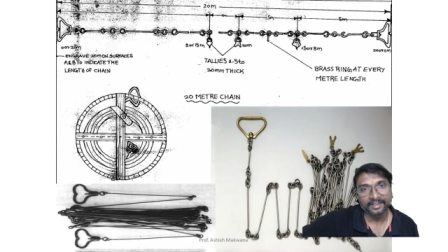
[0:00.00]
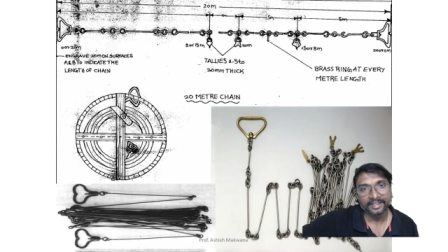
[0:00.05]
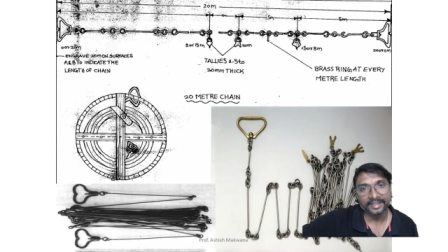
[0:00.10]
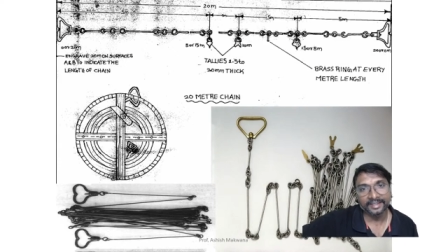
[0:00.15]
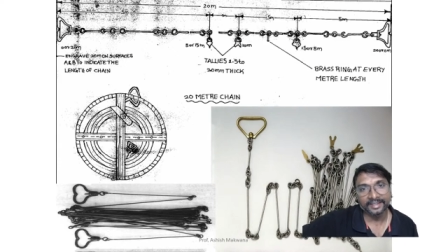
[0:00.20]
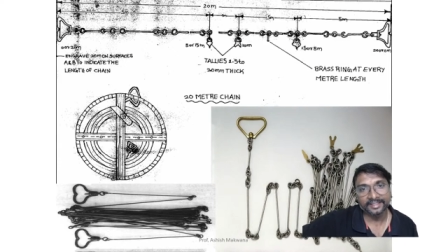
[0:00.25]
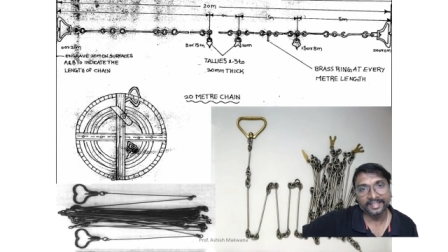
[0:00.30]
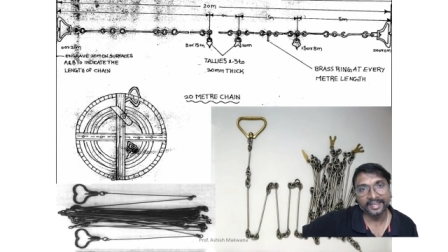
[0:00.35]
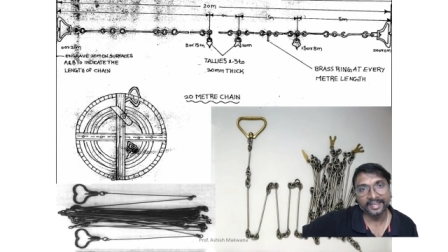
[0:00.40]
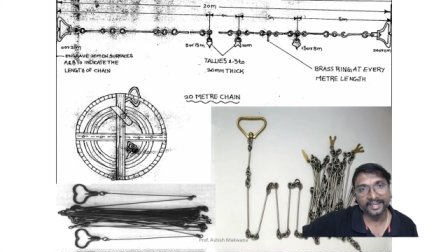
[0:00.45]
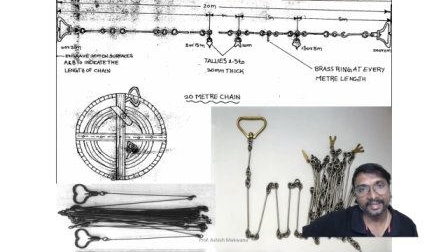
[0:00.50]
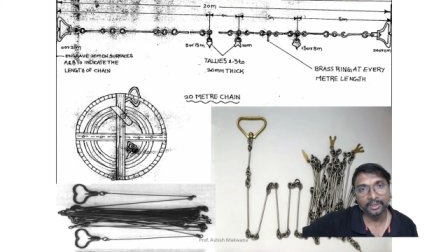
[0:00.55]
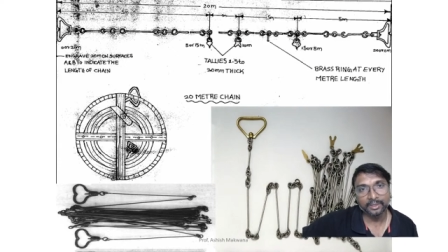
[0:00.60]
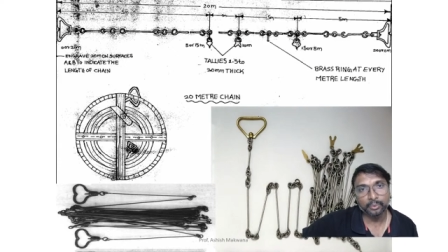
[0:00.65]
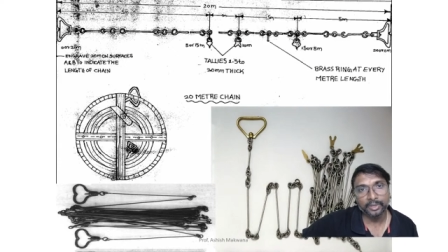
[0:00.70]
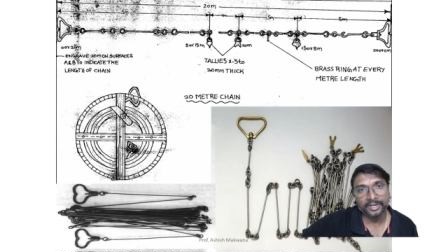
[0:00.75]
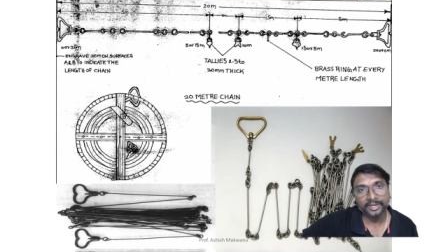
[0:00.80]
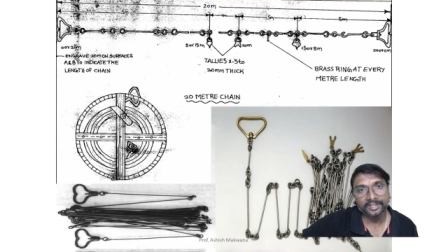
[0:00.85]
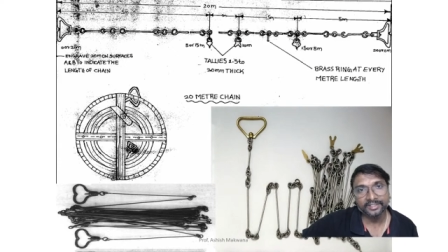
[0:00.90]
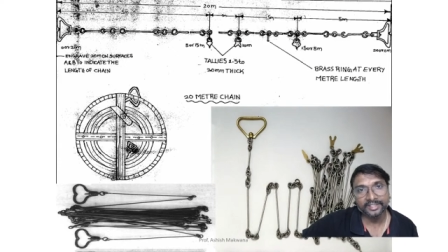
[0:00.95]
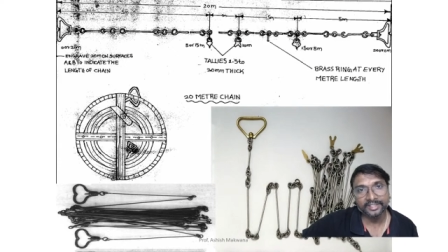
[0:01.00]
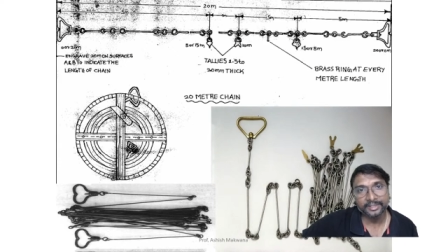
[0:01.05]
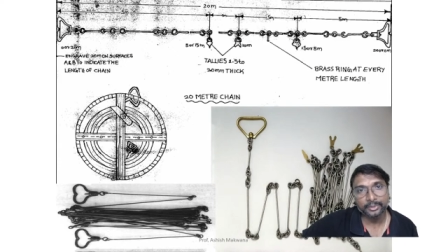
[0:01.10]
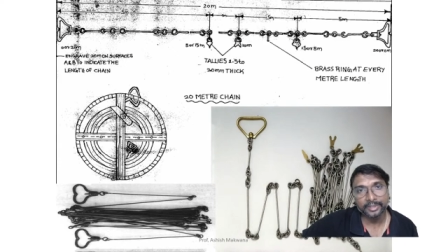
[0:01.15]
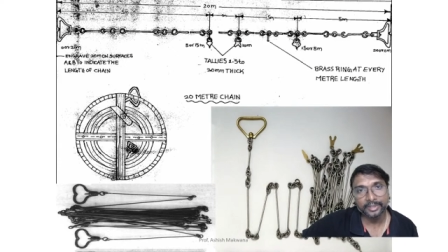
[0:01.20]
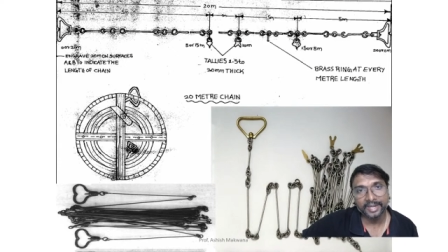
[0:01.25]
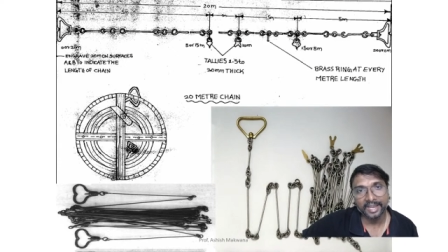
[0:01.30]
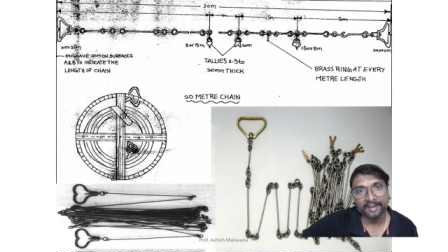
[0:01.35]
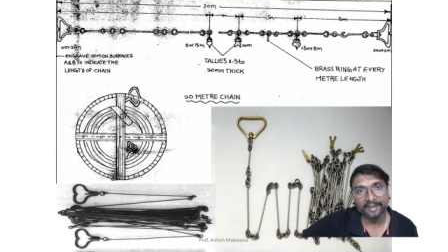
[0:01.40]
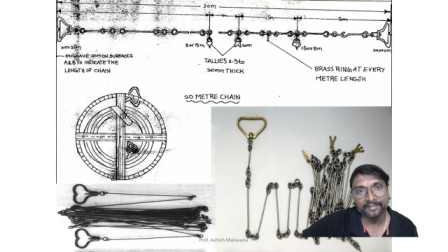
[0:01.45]
At the end, what is that
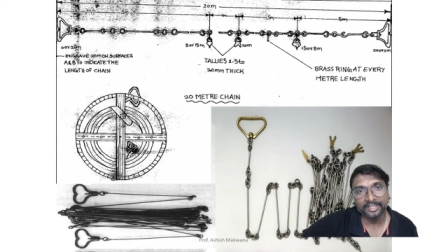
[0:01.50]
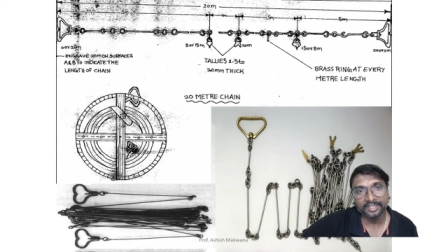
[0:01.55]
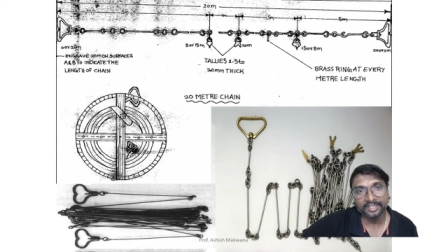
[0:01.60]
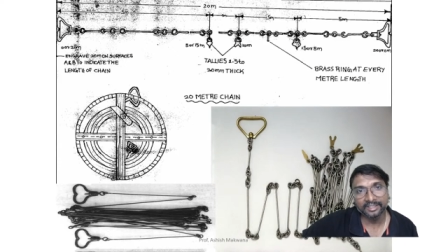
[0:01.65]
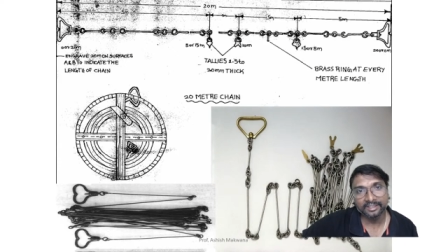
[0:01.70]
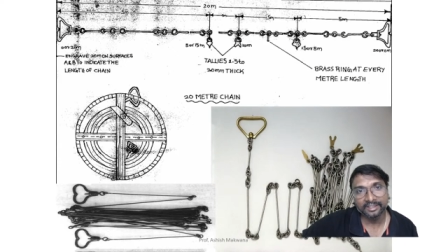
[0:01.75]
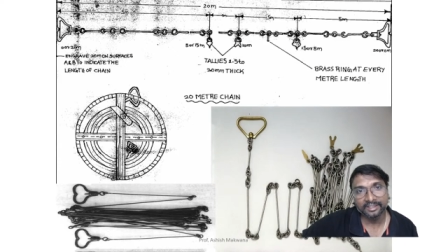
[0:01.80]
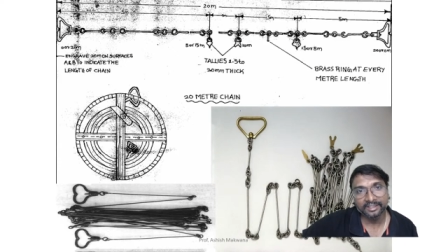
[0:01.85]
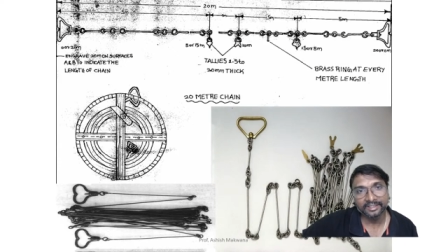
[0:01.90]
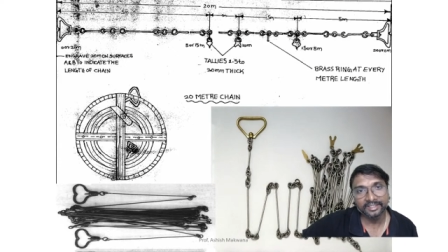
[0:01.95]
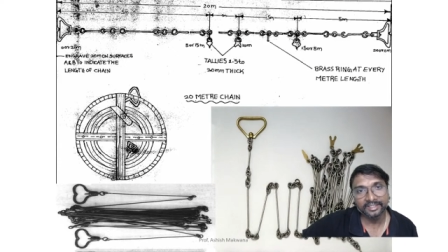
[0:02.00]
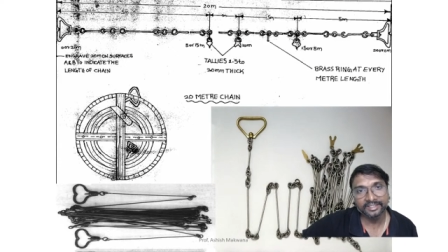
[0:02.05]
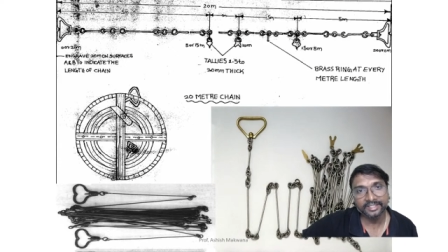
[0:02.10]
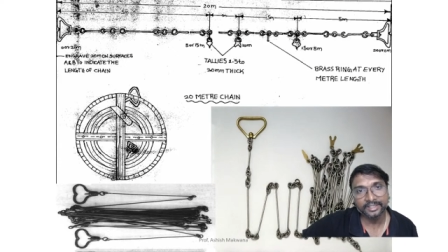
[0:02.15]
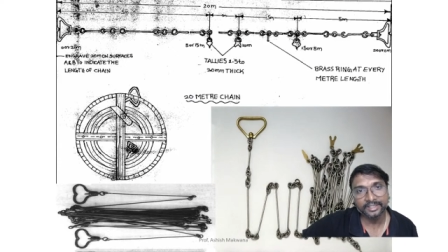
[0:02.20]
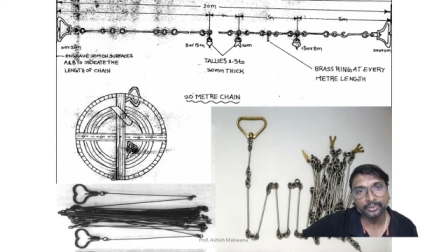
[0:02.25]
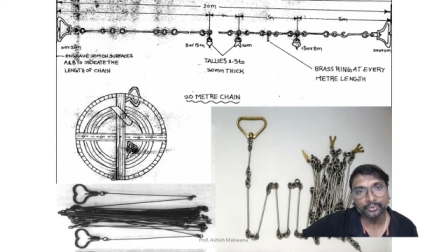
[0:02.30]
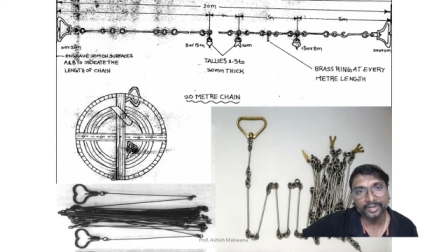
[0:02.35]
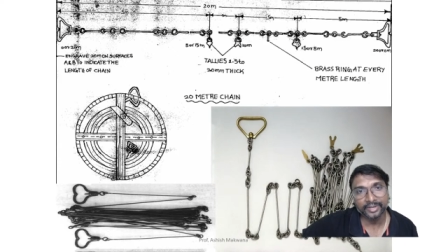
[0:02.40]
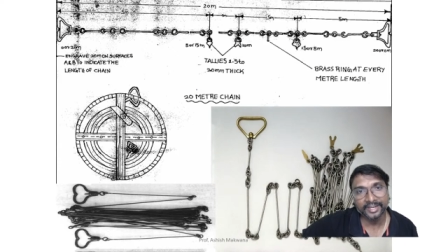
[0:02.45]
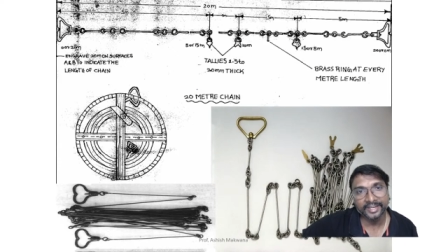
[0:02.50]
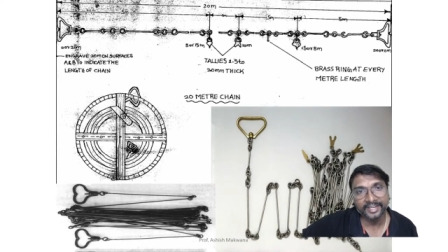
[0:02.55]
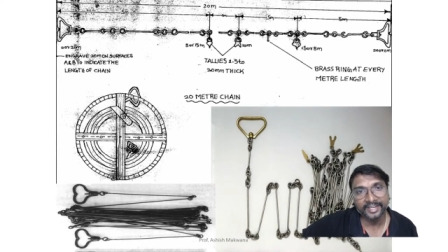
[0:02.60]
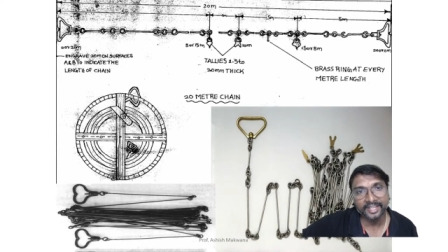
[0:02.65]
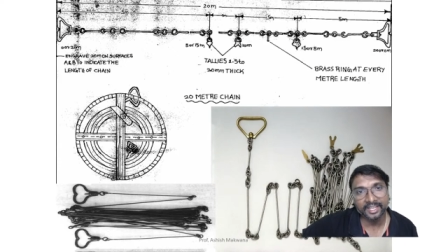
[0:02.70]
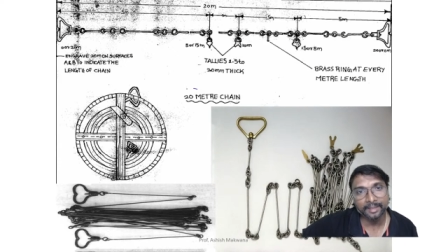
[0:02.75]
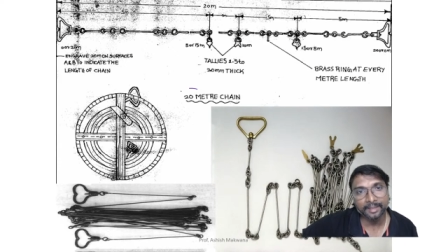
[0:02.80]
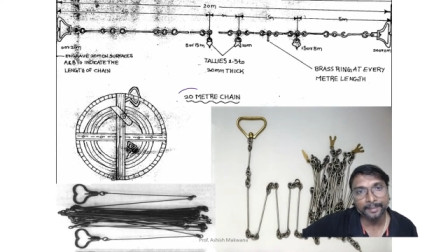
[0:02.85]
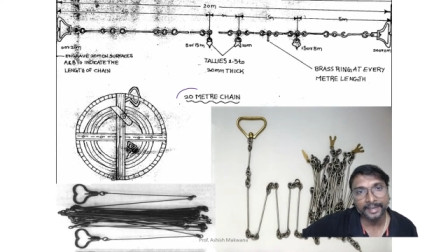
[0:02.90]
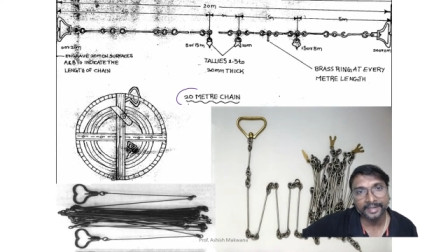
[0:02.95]
you are having? This is a
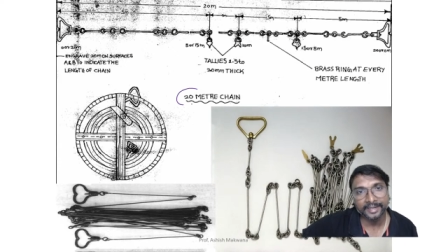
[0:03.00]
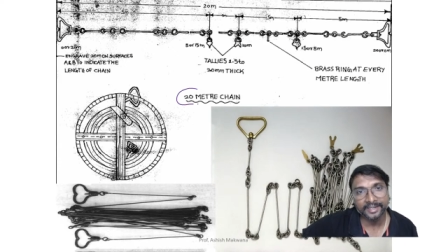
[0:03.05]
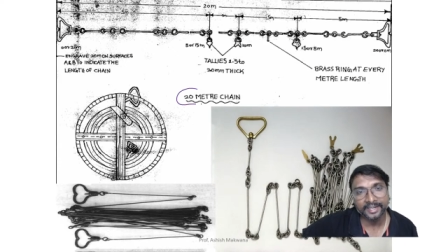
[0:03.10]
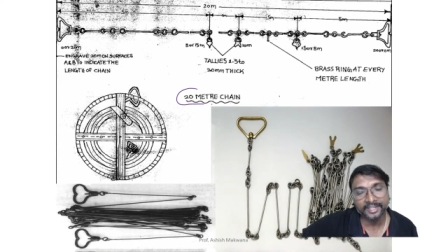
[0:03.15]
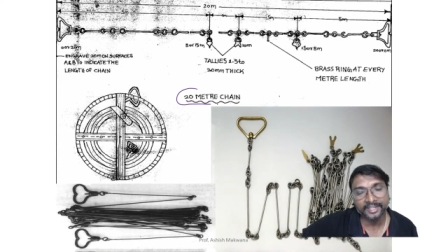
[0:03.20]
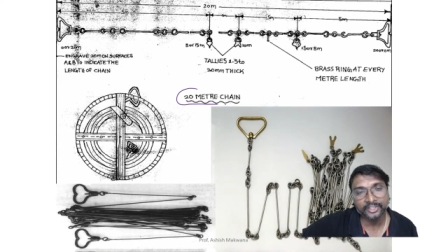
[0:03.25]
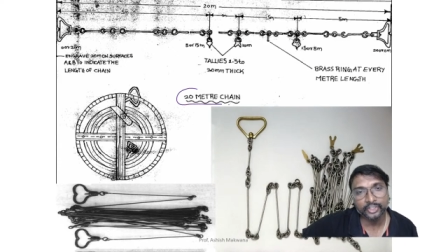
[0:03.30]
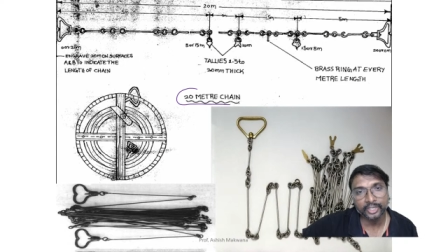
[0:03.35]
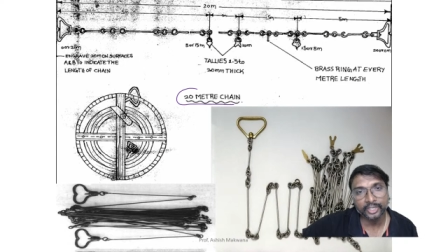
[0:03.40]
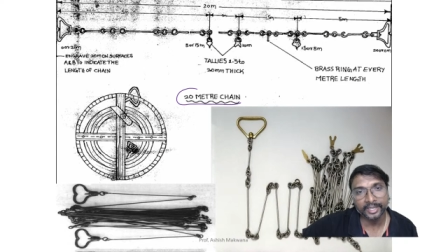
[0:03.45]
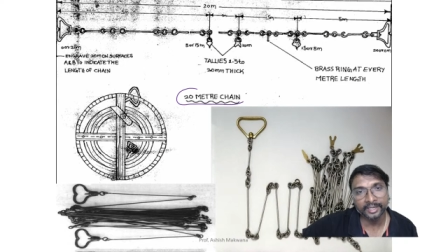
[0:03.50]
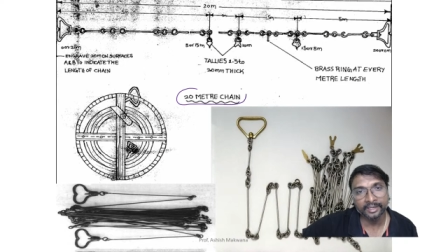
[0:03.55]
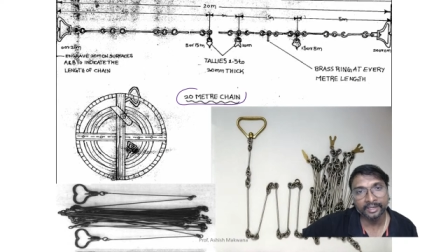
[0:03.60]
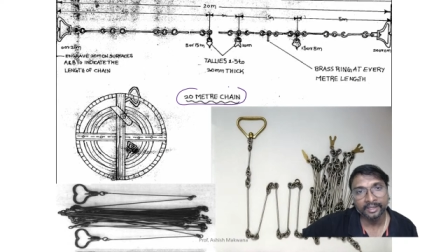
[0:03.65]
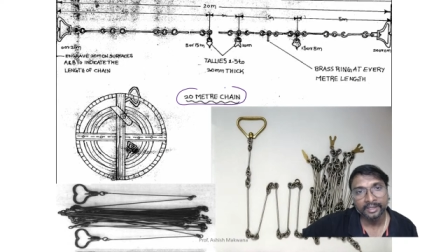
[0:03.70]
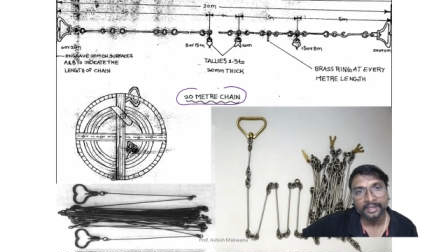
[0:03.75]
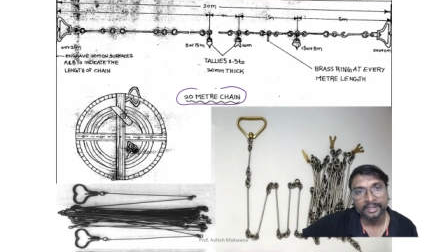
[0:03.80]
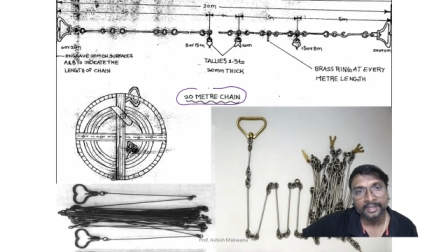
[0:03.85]
20 metric chain,